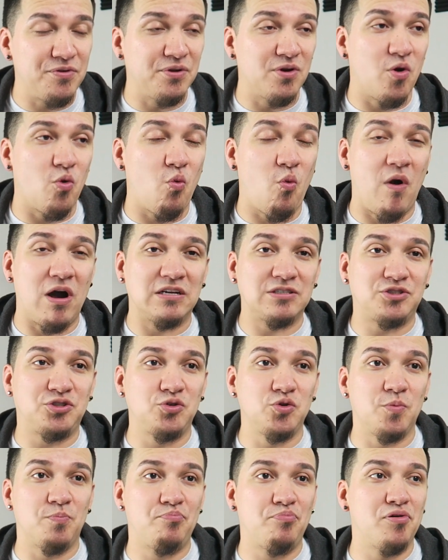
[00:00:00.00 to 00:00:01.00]
you know, want
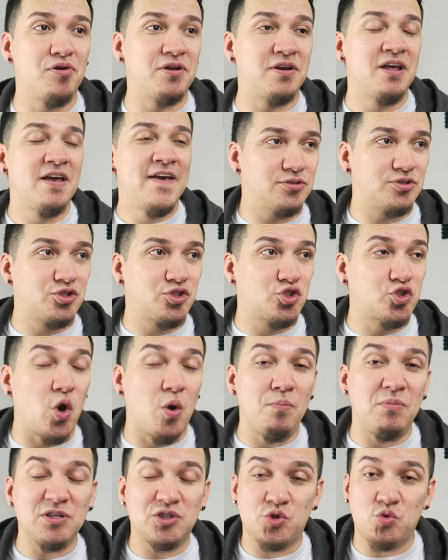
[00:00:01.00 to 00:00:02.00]
to put so
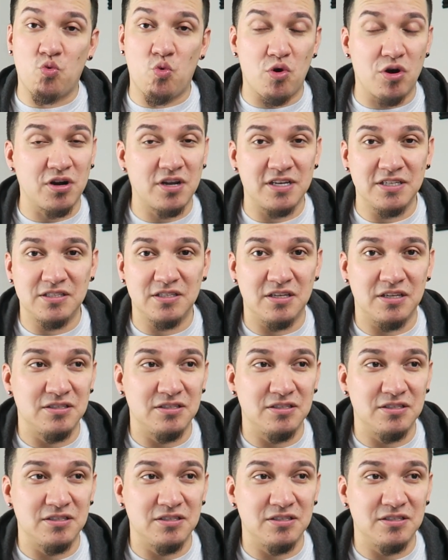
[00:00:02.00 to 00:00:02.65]
much work in,